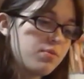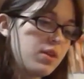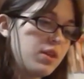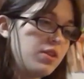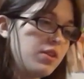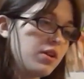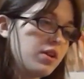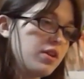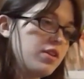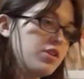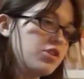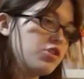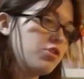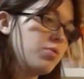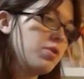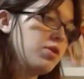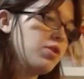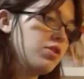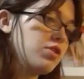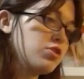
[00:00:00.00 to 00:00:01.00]
in the condition
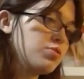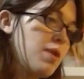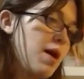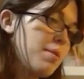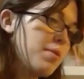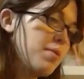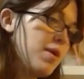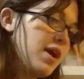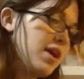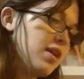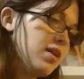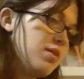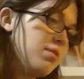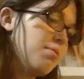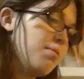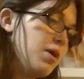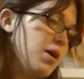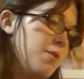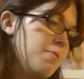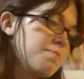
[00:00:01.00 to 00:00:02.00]
where you can just pop her back in,
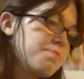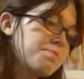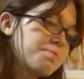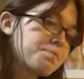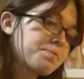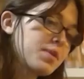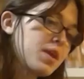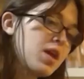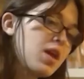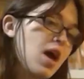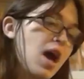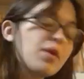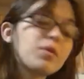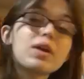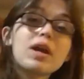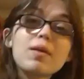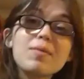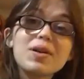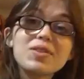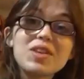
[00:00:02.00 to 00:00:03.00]
but I don't
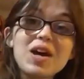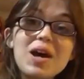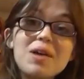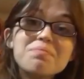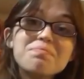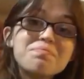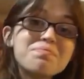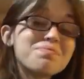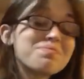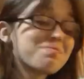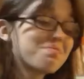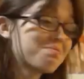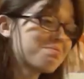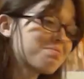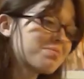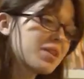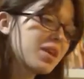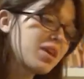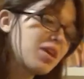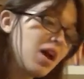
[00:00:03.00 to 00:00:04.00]
care about that.
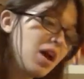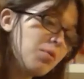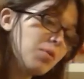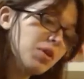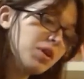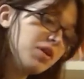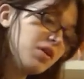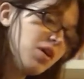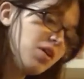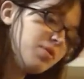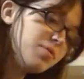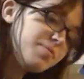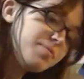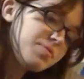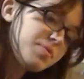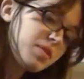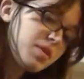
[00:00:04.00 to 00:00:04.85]
I really don't.